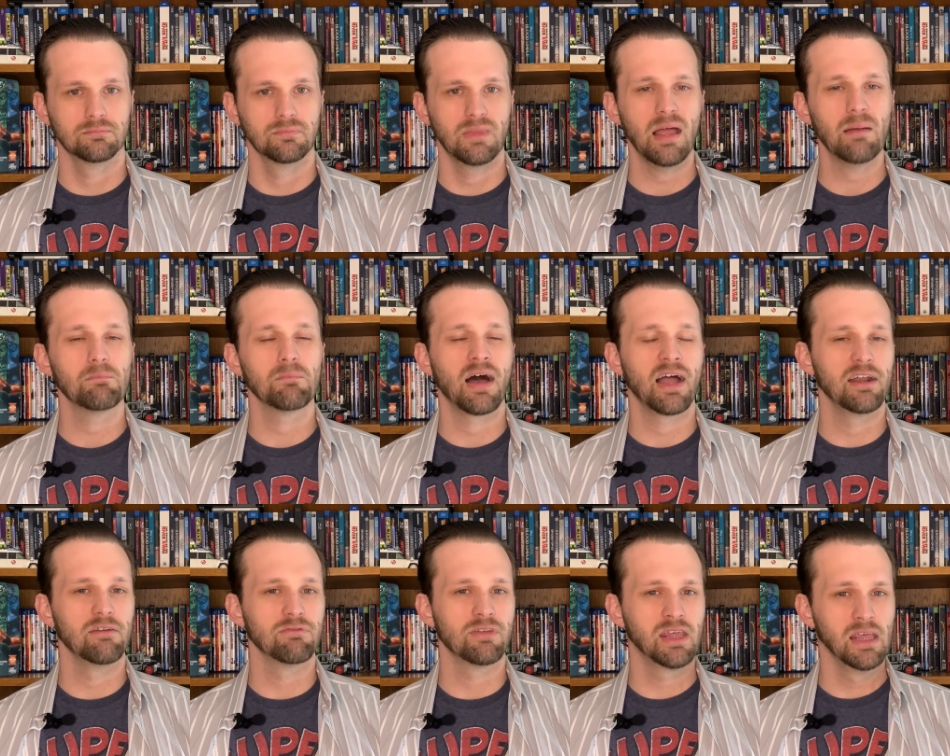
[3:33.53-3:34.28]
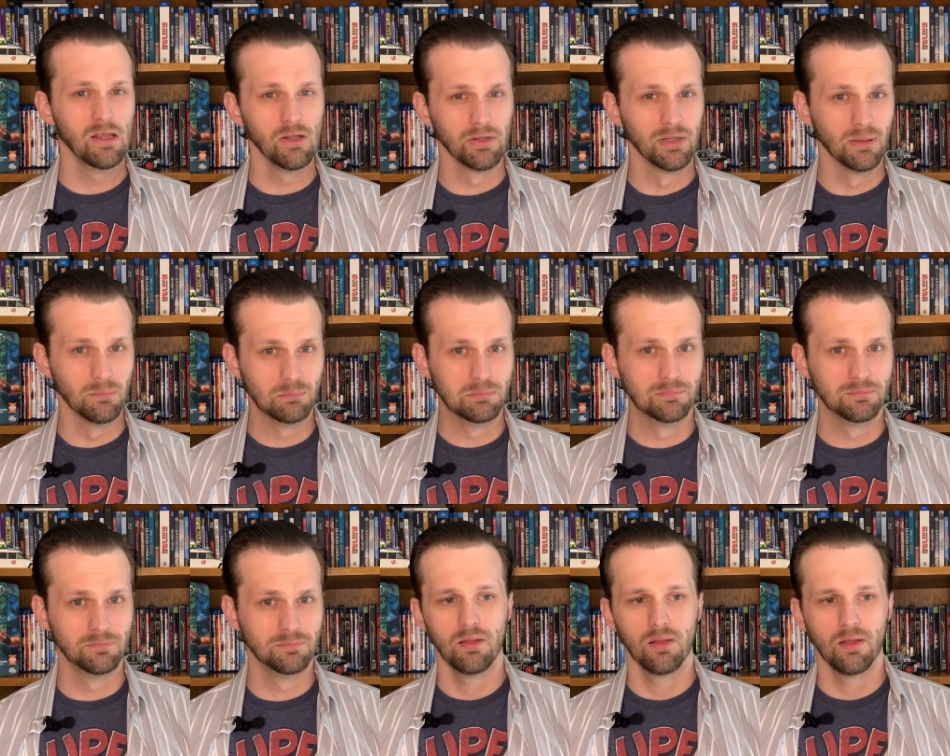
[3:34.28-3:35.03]
That might have killed him.
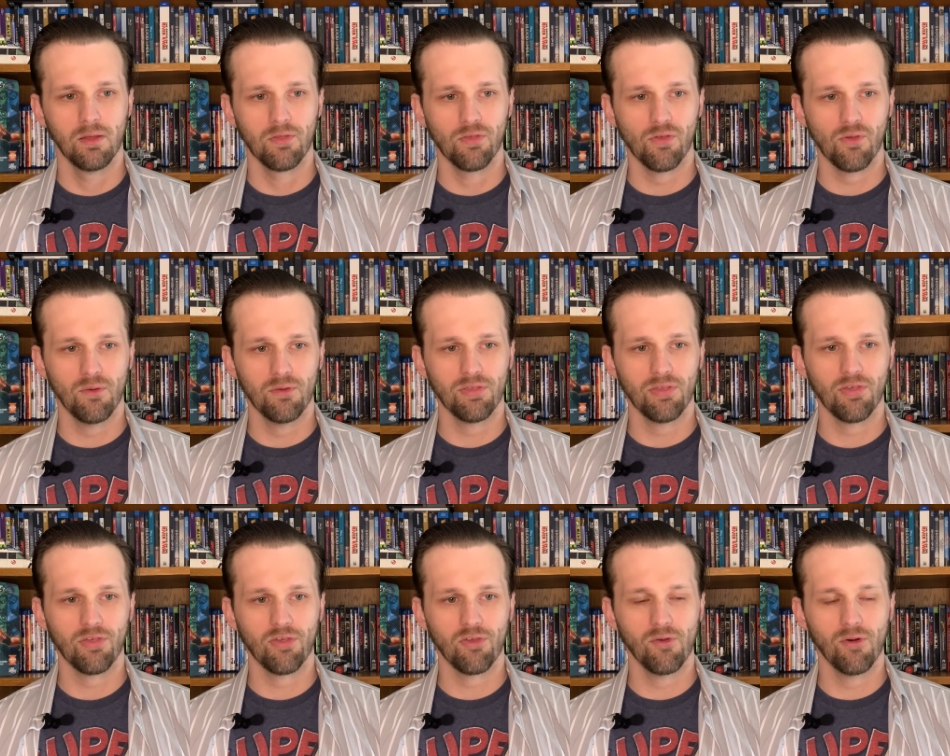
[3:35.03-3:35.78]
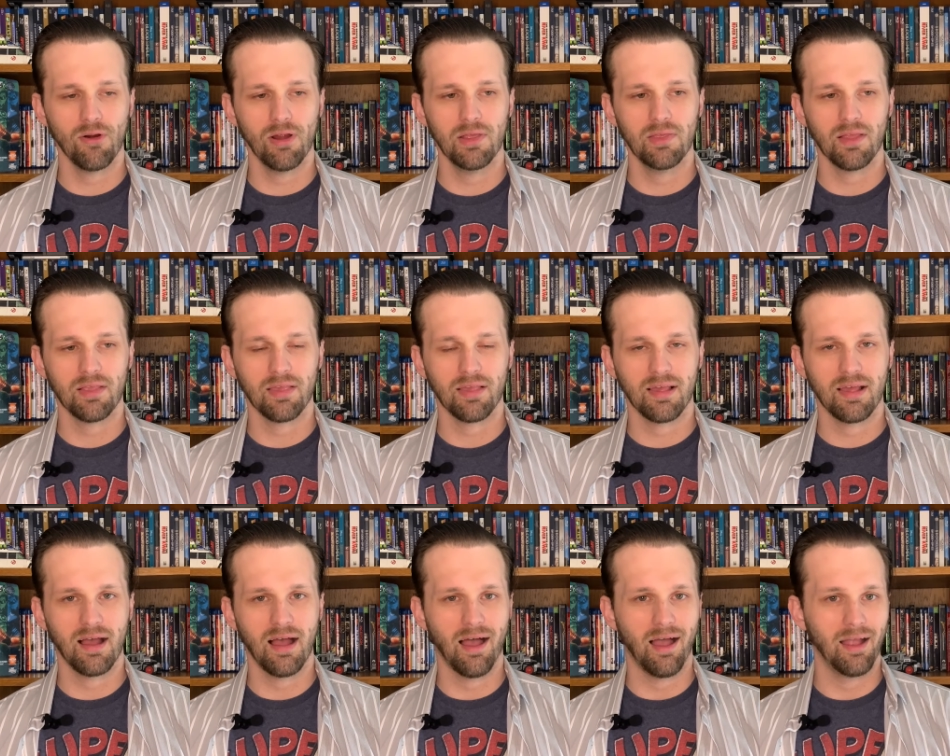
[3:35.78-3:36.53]
So it's a story that's
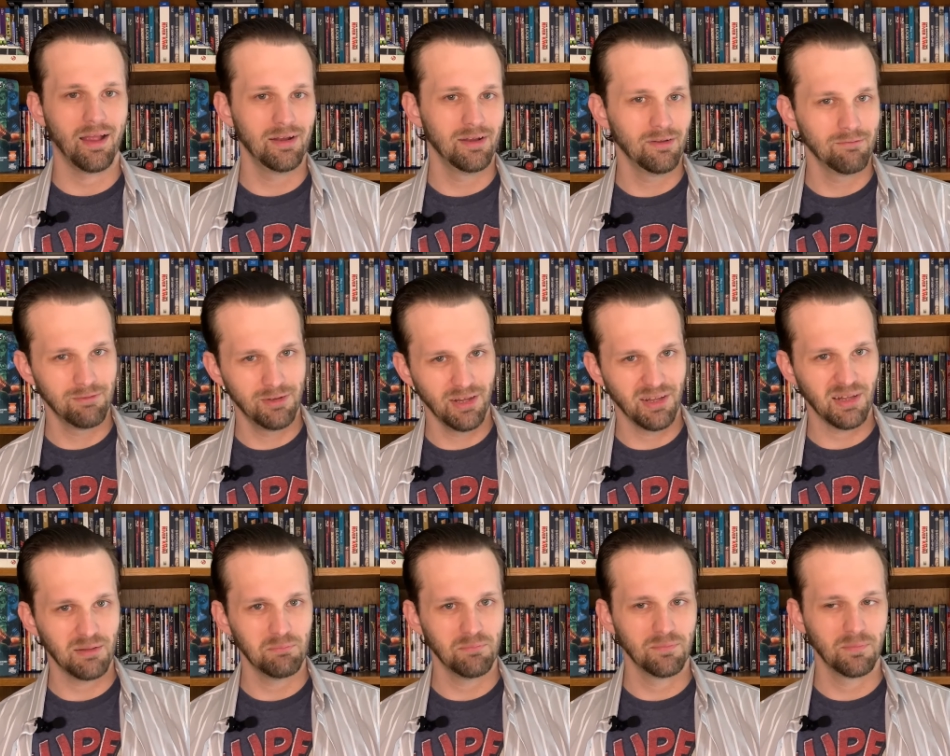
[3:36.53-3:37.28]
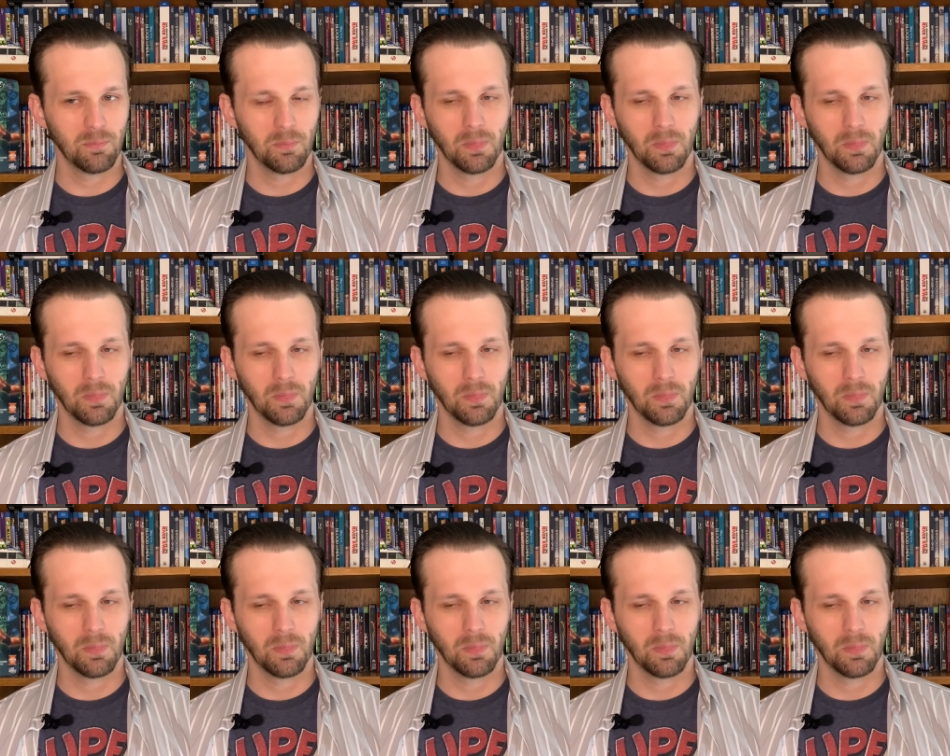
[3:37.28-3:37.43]
kind of dumb.